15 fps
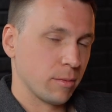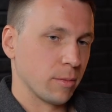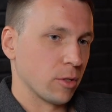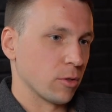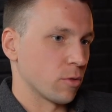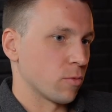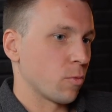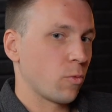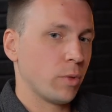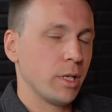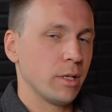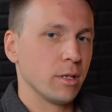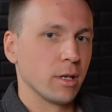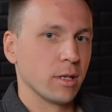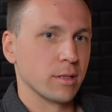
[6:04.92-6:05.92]
Because
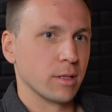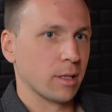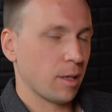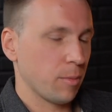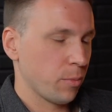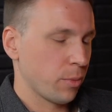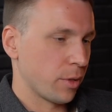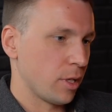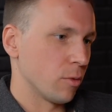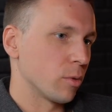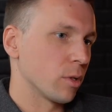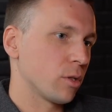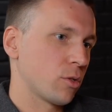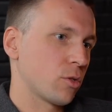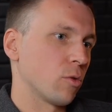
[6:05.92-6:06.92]
we as a company, we
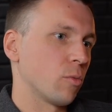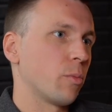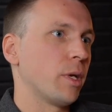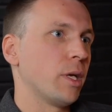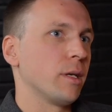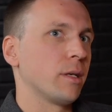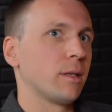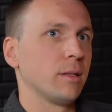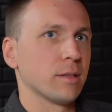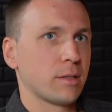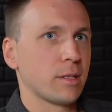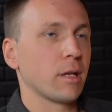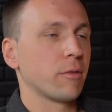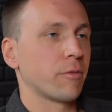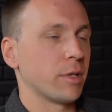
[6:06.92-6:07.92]
also pay
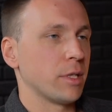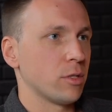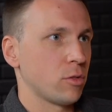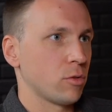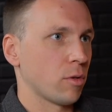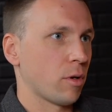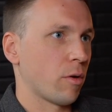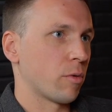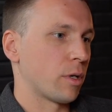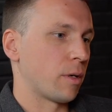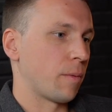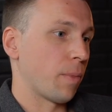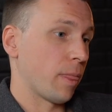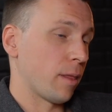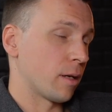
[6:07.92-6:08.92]
salaries to
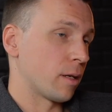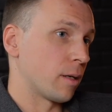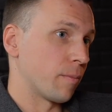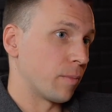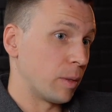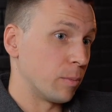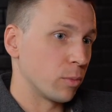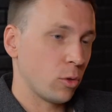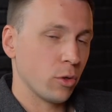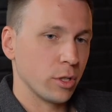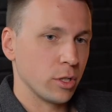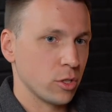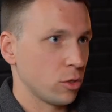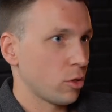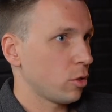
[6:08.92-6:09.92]
our
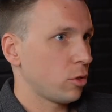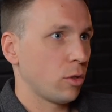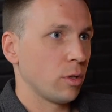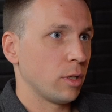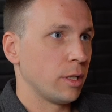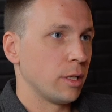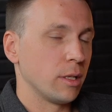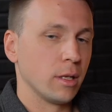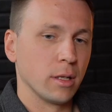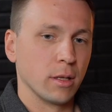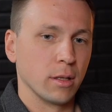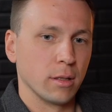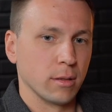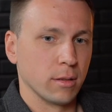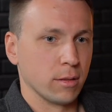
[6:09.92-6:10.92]
employees, not only
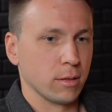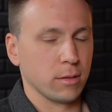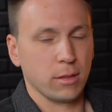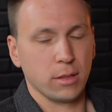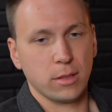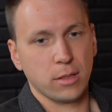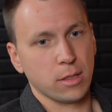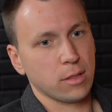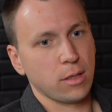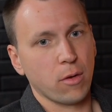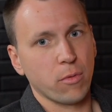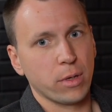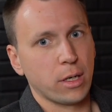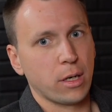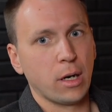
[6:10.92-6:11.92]
in, let's say,
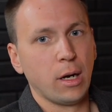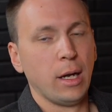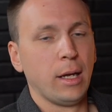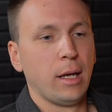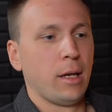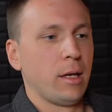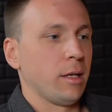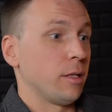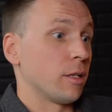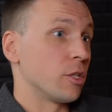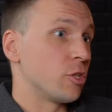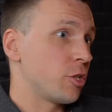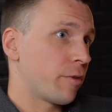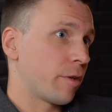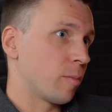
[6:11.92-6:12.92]
somewhere in
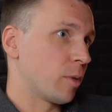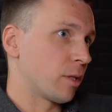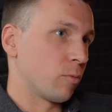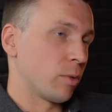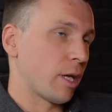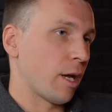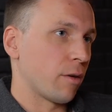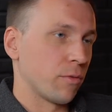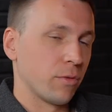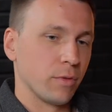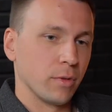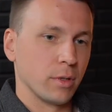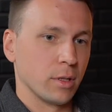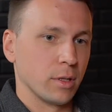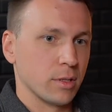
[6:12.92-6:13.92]
Nigeria, but we have
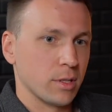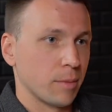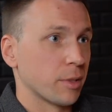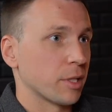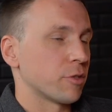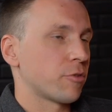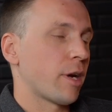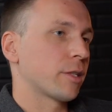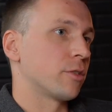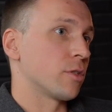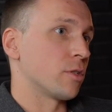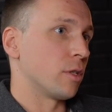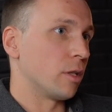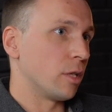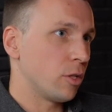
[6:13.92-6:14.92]
some
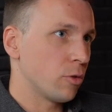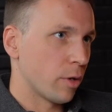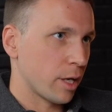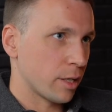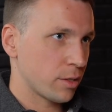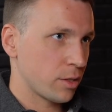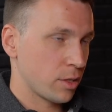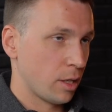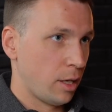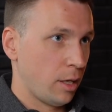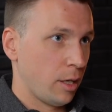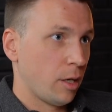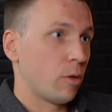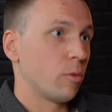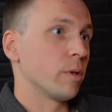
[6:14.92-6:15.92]
contractors in the US.
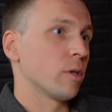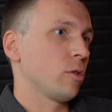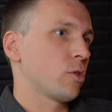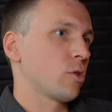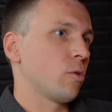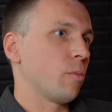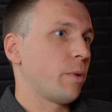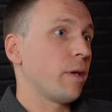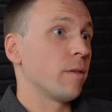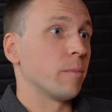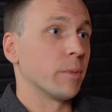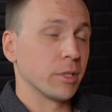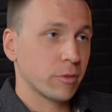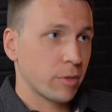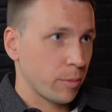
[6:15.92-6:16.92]
Yeah. We also pay them
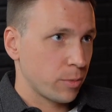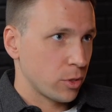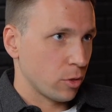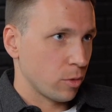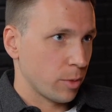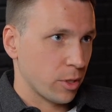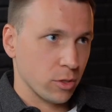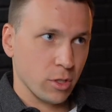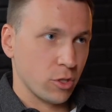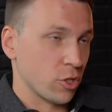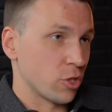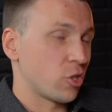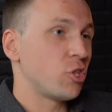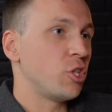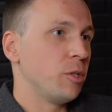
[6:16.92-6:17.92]
in crypto because it's
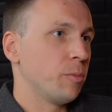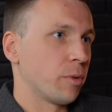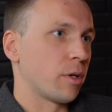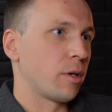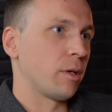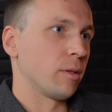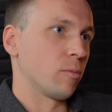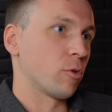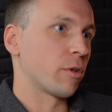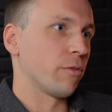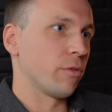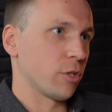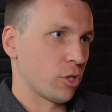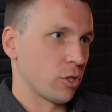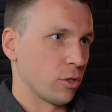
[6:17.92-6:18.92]
just cheaper and more
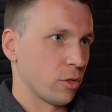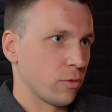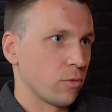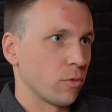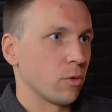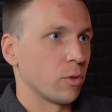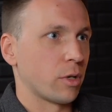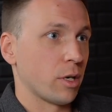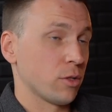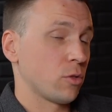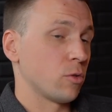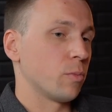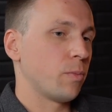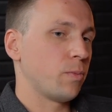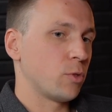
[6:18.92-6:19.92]
efficient for us
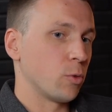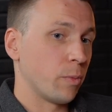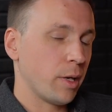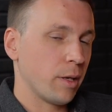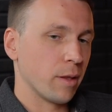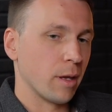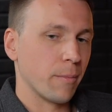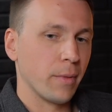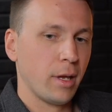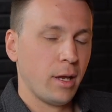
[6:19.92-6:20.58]
to pay them.